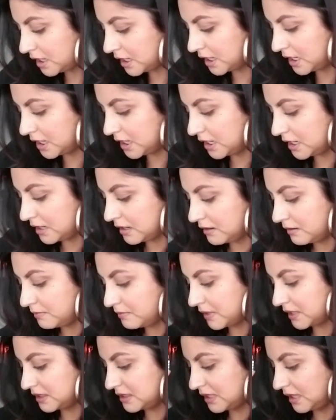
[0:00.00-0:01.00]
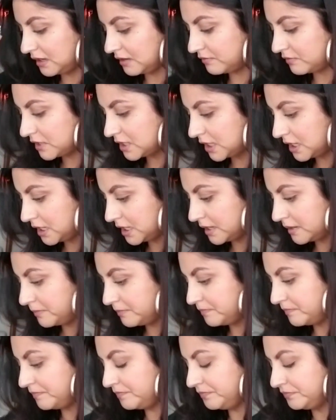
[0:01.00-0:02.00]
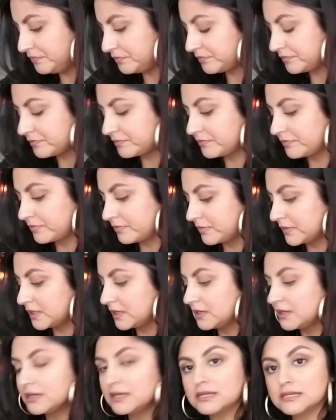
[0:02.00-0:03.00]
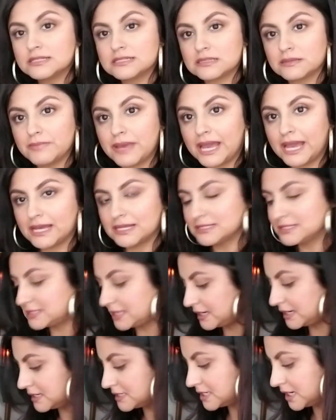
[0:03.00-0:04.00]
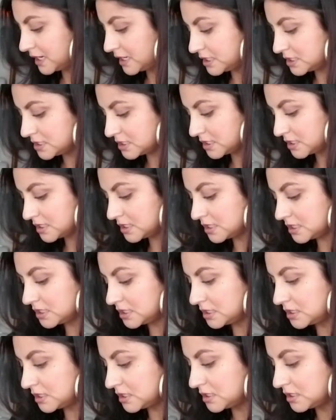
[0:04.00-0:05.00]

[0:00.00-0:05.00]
um, a thing of gum, some hand sanitizer,